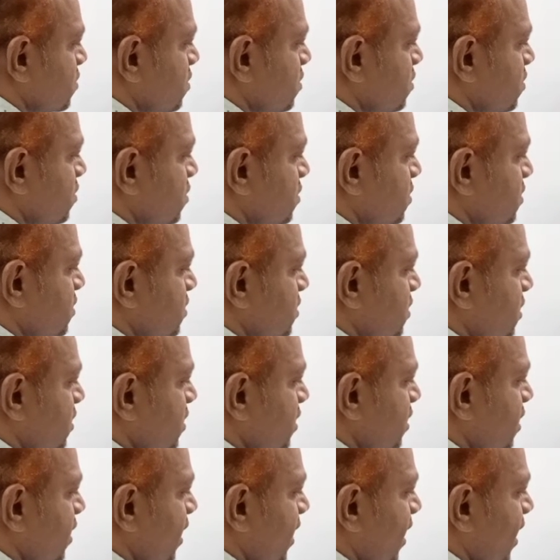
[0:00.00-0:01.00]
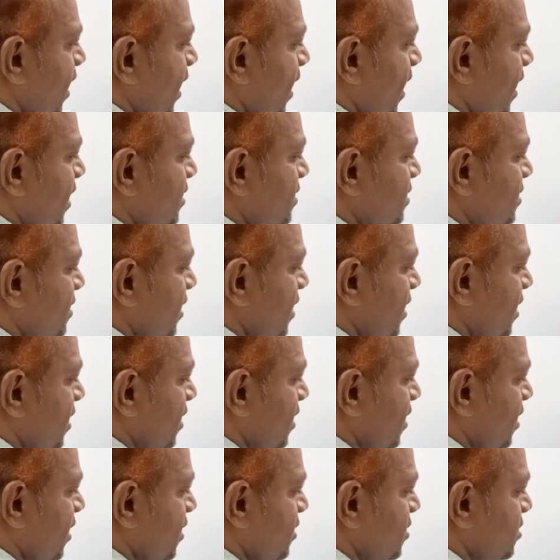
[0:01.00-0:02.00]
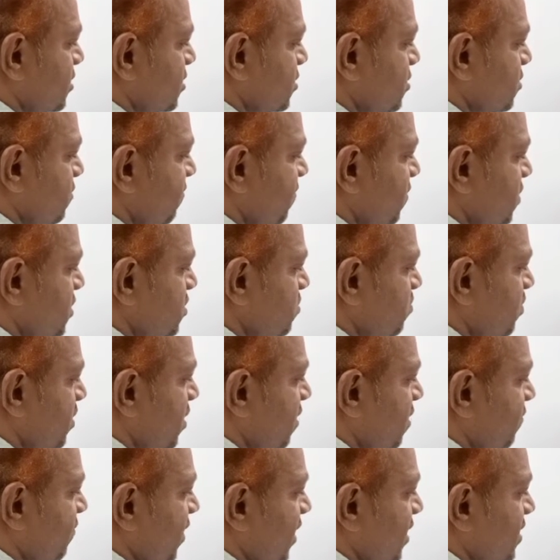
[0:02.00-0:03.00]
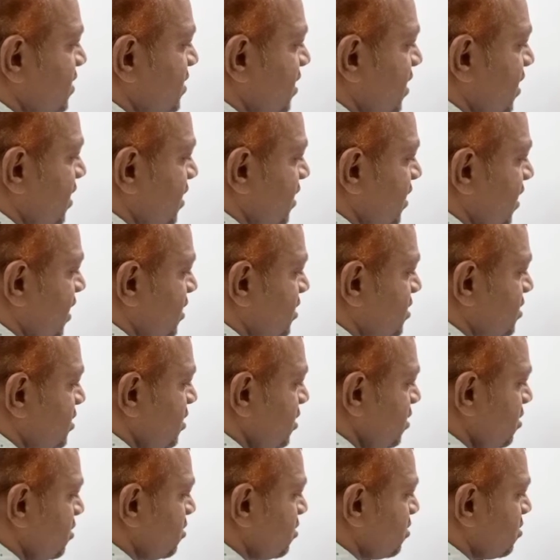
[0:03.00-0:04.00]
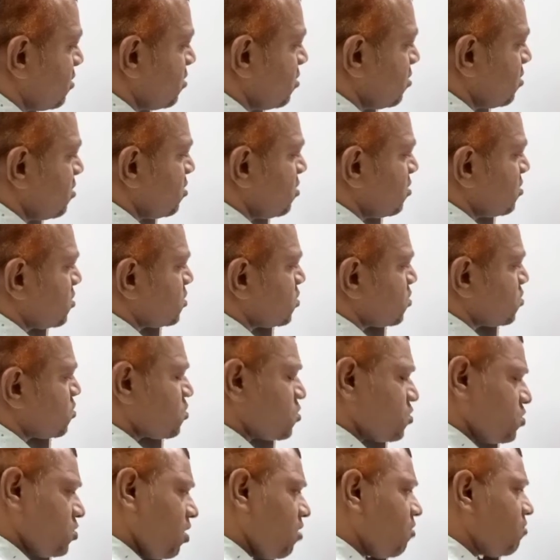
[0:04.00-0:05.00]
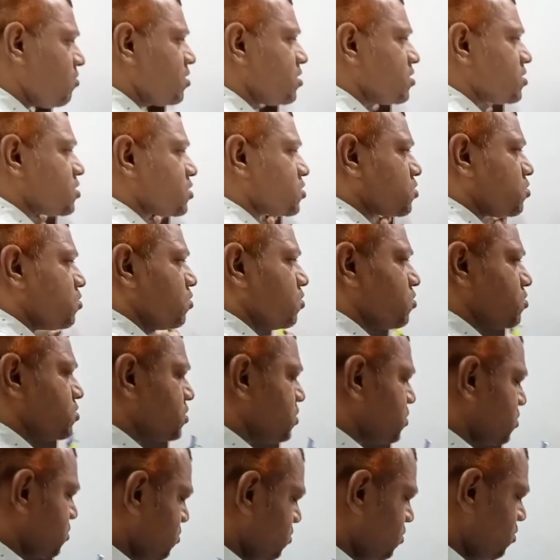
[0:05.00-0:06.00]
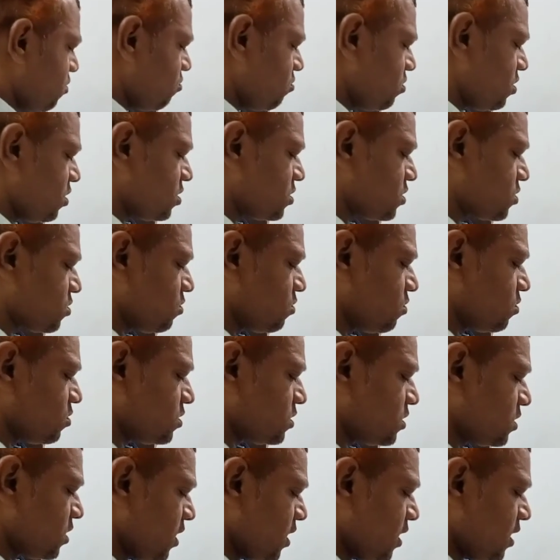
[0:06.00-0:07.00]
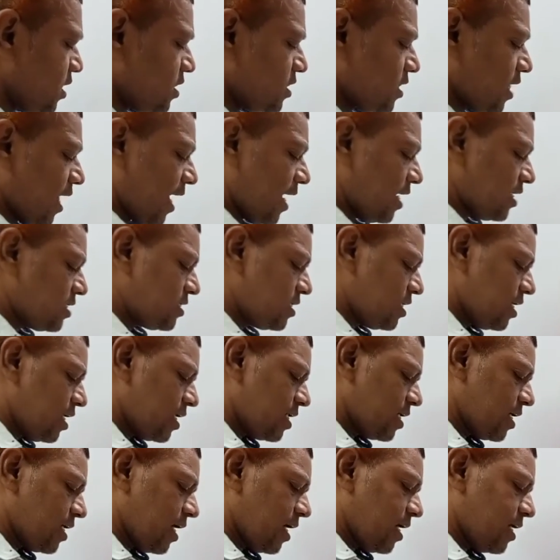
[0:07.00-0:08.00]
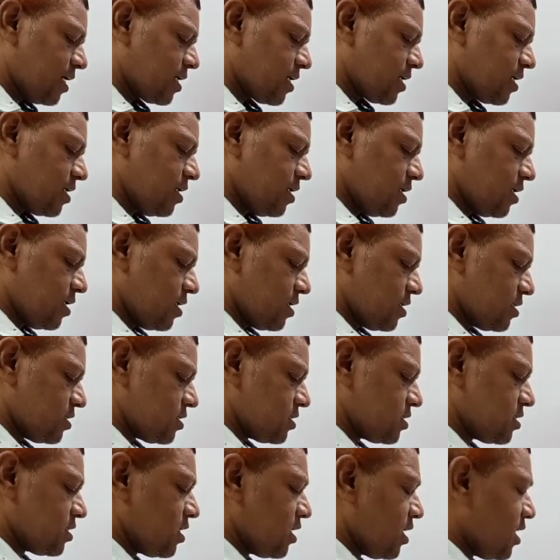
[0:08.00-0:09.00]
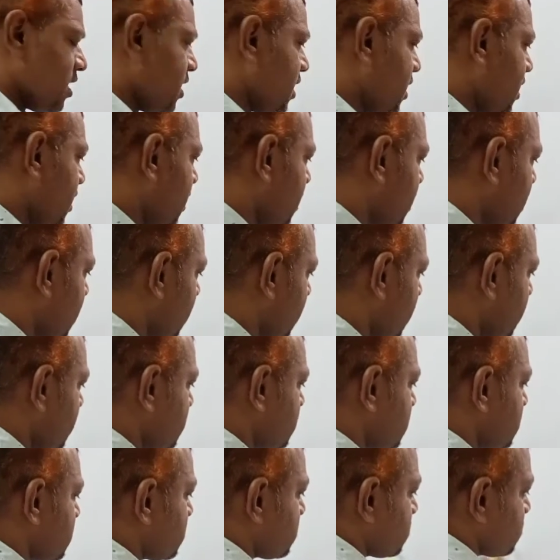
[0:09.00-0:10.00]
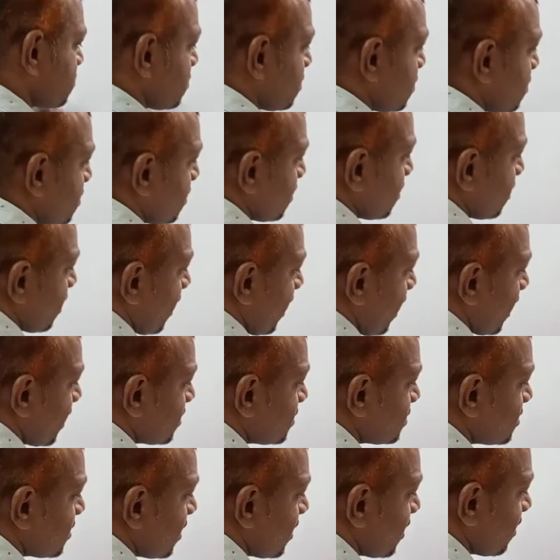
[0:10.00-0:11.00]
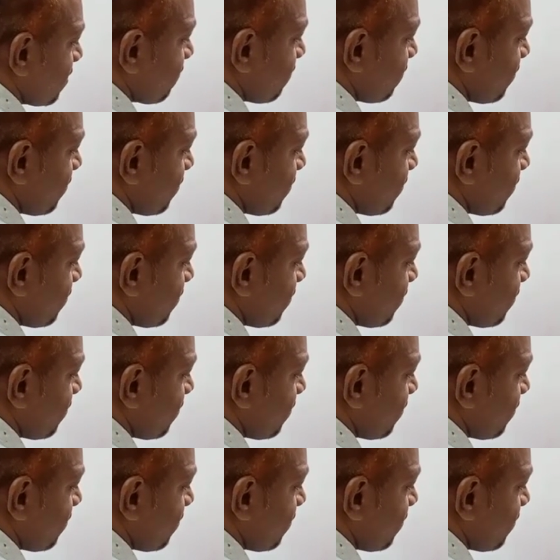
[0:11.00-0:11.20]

this is the axillary artery, the first part of axillary artery. So throughout its course, the axillary artery, it is related to the axillary